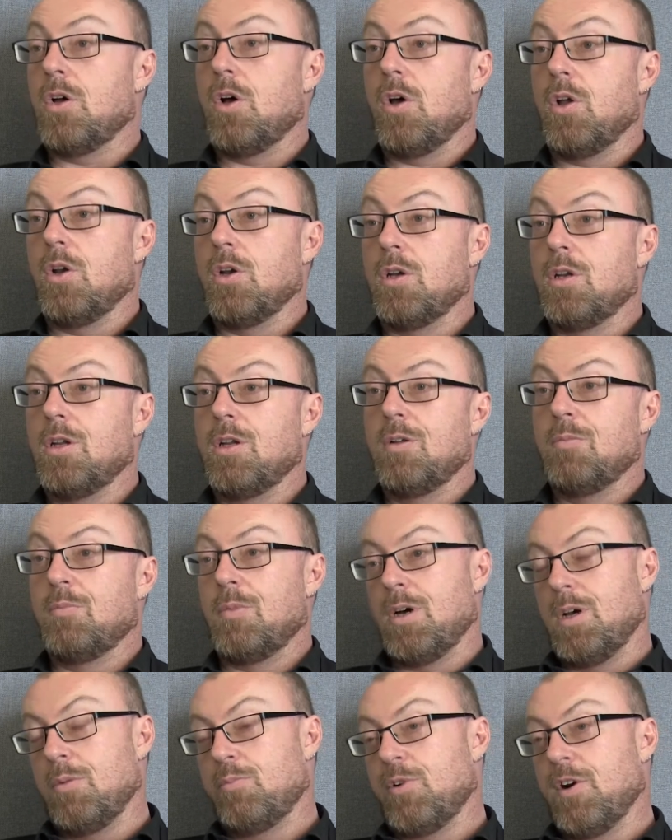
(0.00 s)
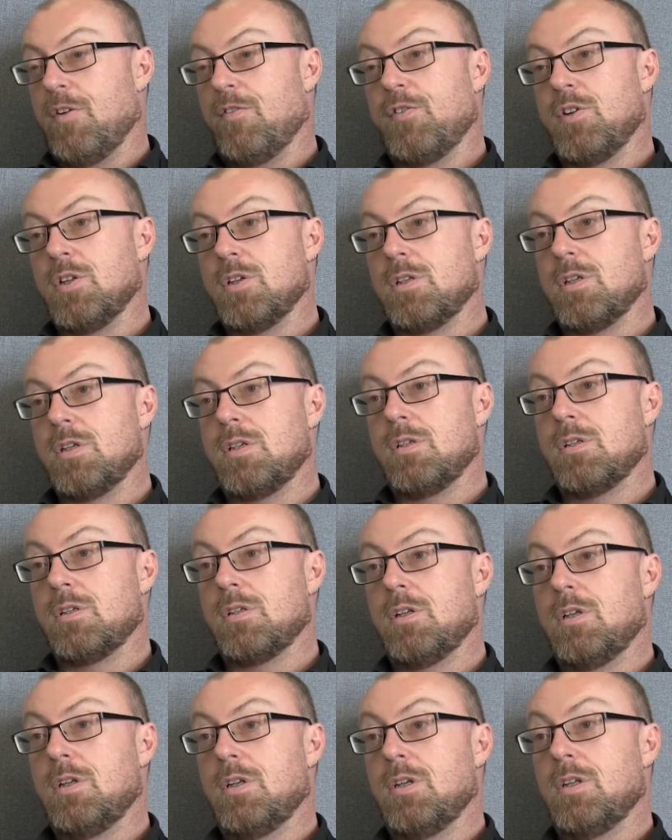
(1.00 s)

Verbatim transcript: on my preferences.